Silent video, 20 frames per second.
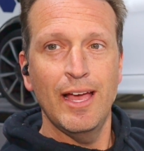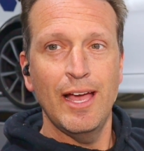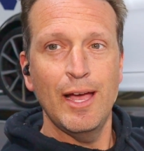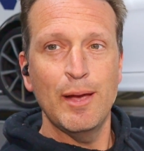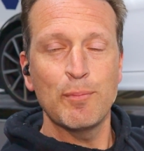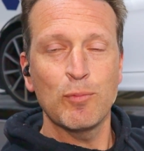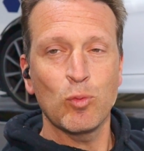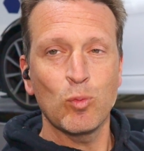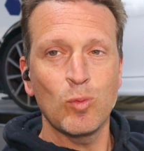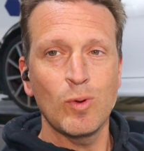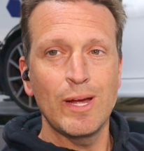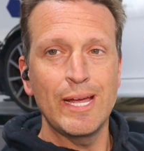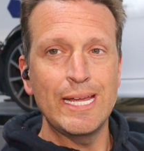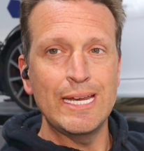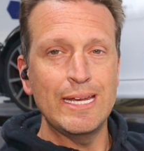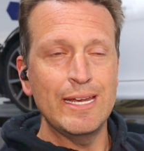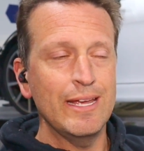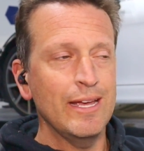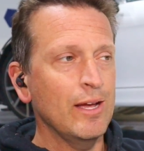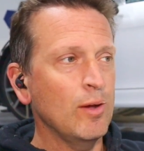Um,
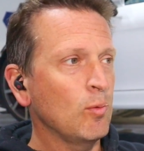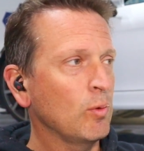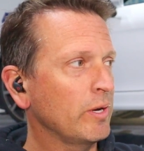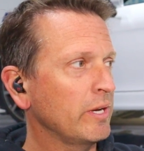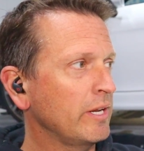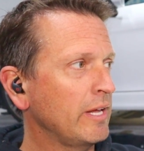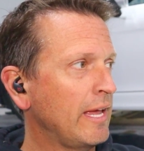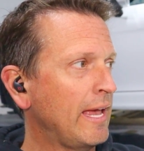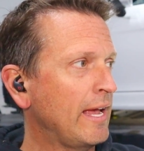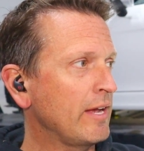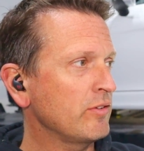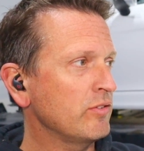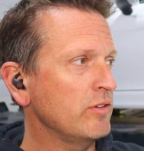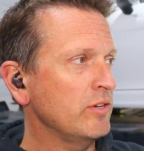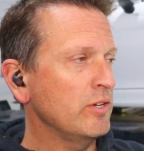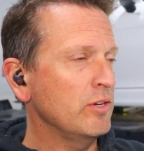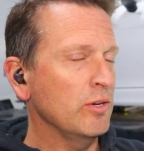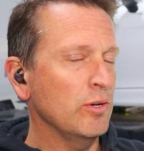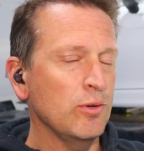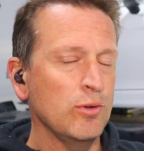right now, we're gonna
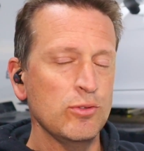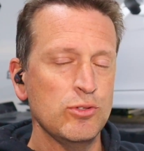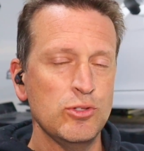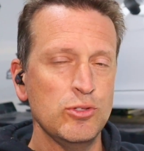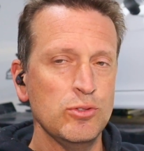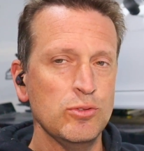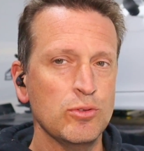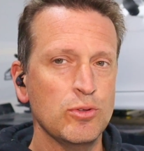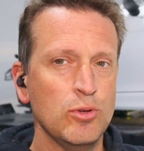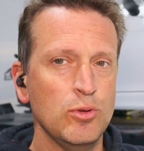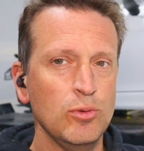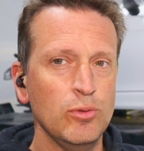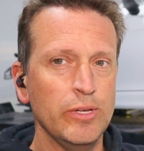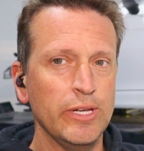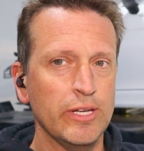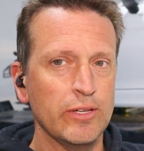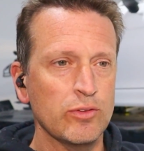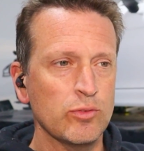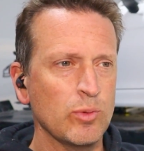actually go to cooling.